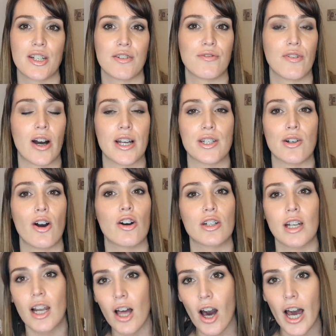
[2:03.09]
to find
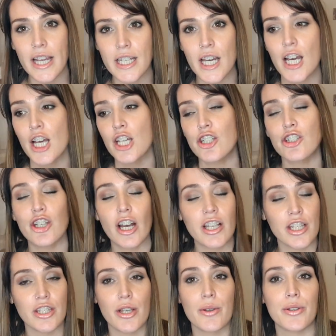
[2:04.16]
online,
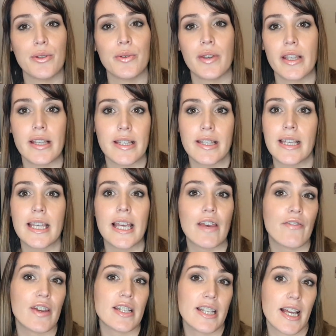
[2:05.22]
just so you can see
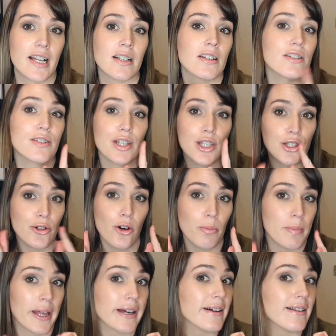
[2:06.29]
if it tickles your
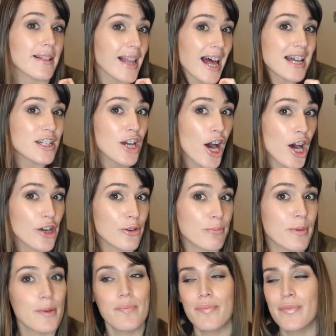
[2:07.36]
pickle at home.